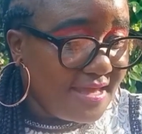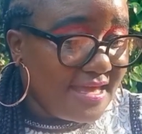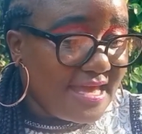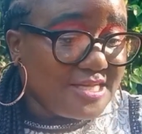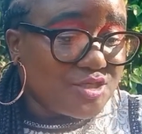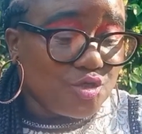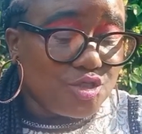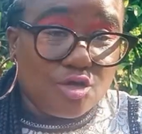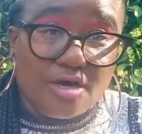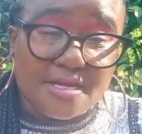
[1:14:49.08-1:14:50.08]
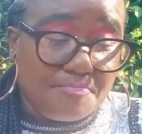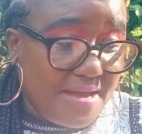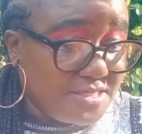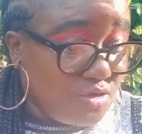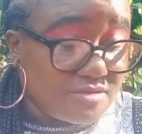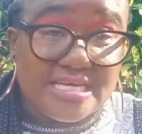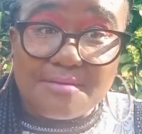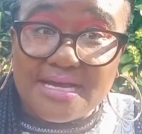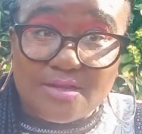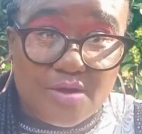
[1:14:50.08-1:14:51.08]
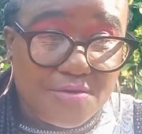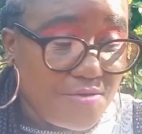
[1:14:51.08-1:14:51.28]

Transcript: A true story by Dr. Madliwa.